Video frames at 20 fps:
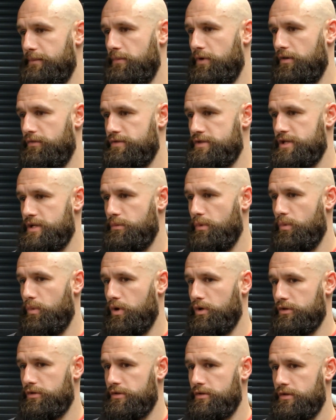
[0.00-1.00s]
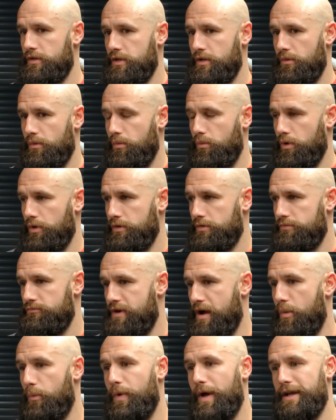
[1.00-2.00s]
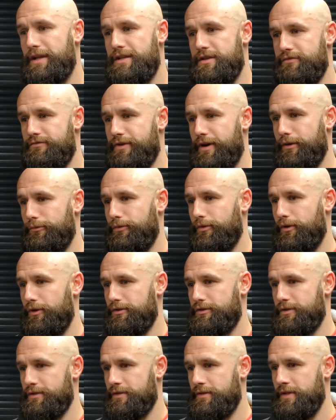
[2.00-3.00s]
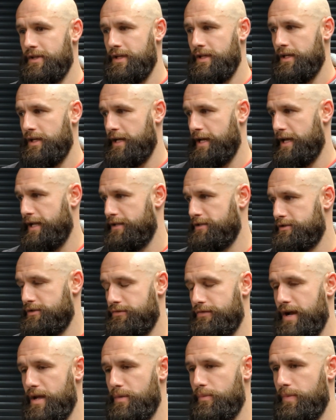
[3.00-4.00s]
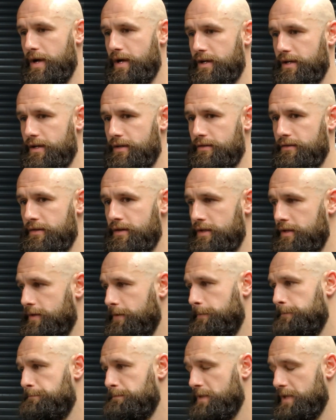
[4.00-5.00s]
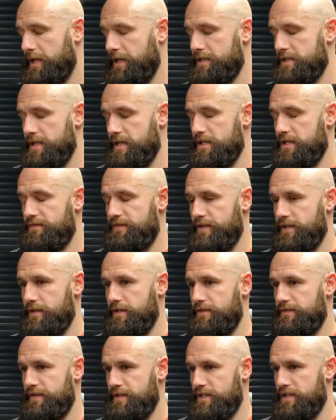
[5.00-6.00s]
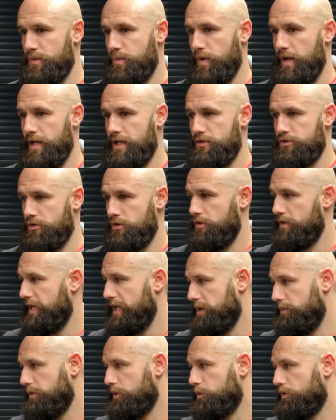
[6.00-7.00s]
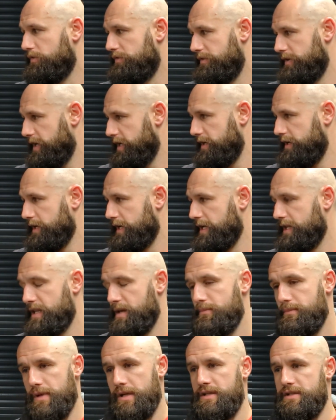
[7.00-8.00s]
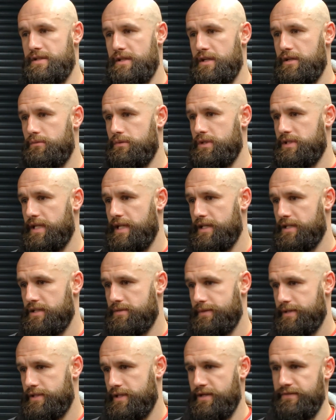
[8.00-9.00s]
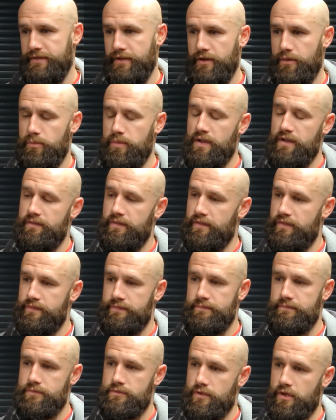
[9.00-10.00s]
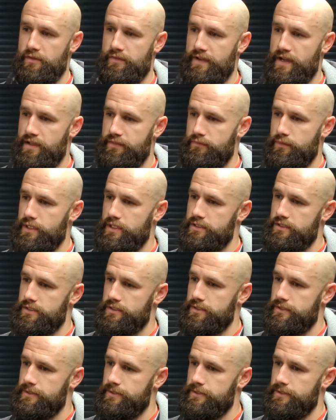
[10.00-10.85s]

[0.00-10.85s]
Obviously, we want round pegs in round holes, and Aidan's a right back, and like I say, he's fit to play, so that'll be good for Aidan to get them minutes into his legs, especially after not playing for sort of 5 weeks.